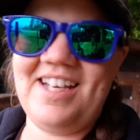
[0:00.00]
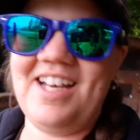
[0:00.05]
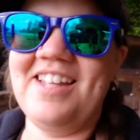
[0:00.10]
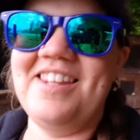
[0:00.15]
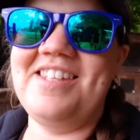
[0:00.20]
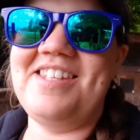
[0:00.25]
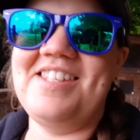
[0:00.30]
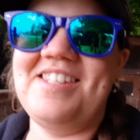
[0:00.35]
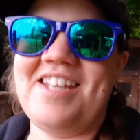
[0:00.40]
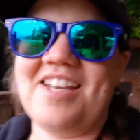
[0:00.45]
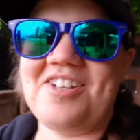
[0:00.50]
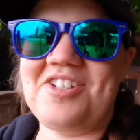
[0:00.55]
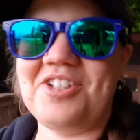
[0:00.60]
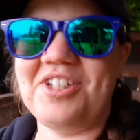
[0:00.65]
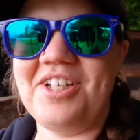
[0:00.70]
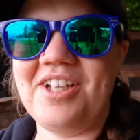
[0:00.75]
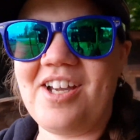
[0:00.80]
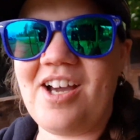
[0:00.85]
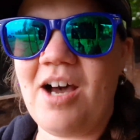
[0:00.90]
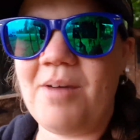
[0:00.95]
This is
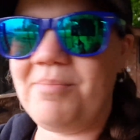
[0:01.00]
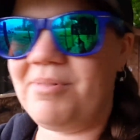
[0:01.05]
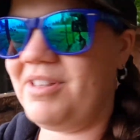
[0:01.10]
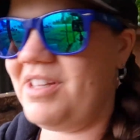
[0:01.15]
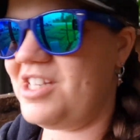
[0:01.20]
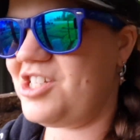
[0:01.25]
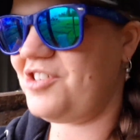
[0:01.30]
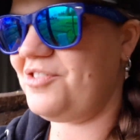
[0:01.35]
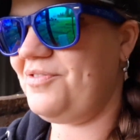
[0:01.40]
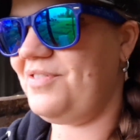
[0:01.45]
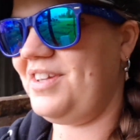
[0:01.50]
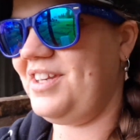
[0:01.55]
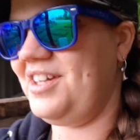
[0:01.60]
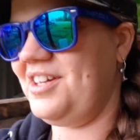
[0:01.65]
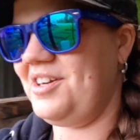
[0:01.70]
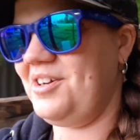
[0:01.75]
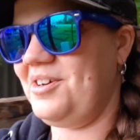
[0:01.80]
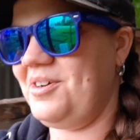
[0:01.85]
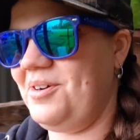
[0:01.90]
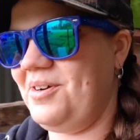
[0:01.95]
actually a compilation
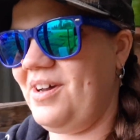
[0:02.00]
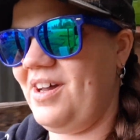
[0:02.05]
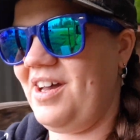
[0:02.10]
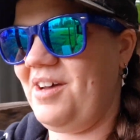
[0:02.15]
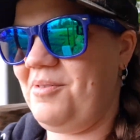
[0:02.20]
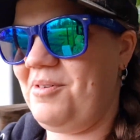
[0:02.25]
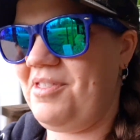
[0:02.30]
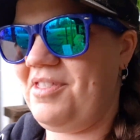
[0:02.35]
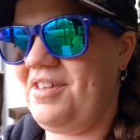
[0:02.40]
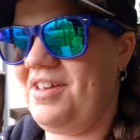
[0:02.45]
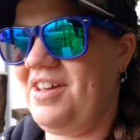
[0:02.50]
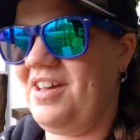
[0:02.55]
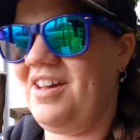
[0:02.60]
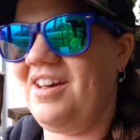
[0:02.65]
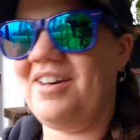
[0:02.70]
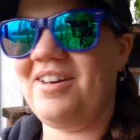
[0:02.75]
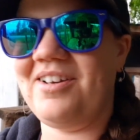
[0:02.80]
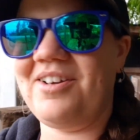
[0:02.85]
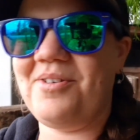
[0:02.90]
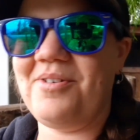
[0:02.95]
video with
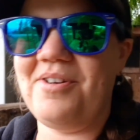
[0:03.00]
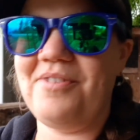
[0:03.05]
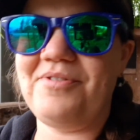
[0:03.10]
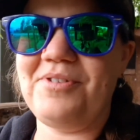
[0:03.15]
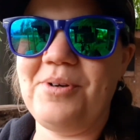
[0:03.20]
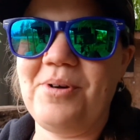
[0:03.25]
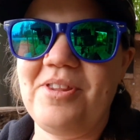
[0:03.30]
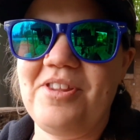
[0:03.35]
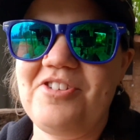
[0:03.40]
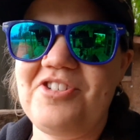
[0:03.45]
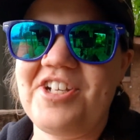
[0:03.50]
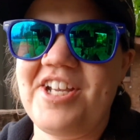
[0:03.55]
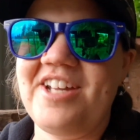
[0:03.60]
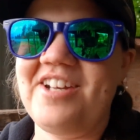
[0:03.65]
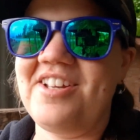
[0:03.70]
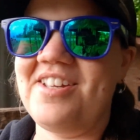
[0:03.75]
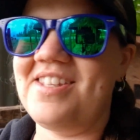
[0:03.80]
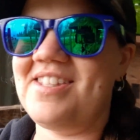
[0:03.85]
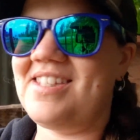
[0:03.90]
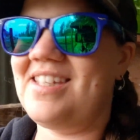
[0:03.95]
quite a few other
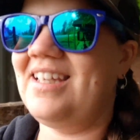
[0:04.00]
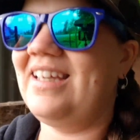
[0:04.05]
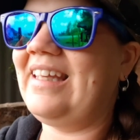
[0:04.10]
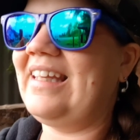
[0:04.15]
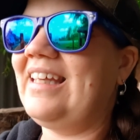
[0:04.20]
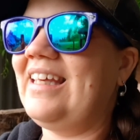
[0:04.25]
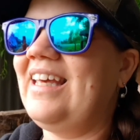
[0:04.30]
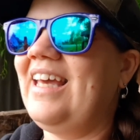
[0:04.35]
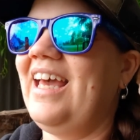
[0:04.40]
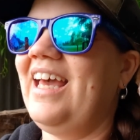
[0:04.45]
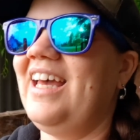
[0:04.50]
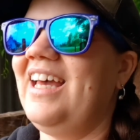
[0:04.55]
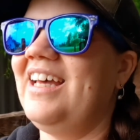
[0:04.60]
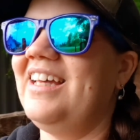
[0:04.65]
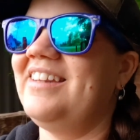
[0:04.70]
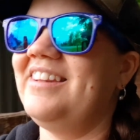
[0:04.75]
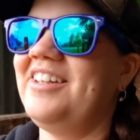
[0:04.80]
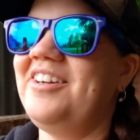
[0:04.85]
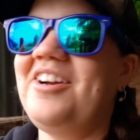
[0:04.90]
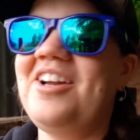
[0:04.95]
channels,
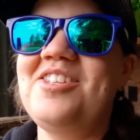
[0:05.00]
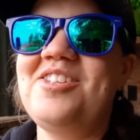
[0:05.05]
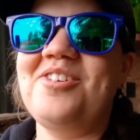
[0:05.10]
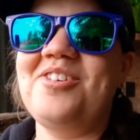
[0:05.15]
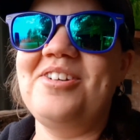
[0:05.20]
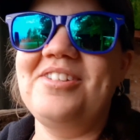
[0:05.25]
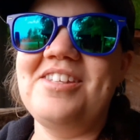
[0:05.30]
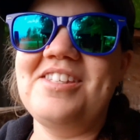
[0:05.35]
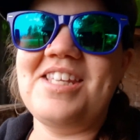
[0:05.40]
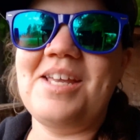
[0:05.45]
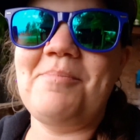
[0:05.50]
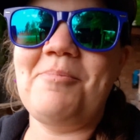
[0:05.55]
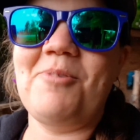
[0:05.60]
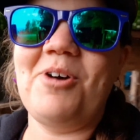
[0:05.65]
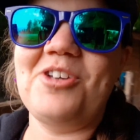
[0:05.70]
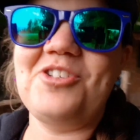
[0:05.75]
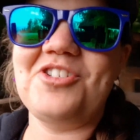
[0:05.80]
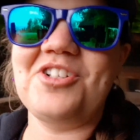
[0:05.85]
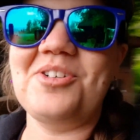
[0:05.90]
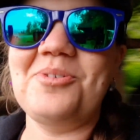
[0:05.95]
and they're answering the same
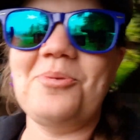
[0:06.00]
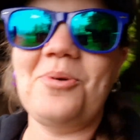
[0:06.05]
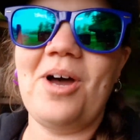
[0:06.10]
question.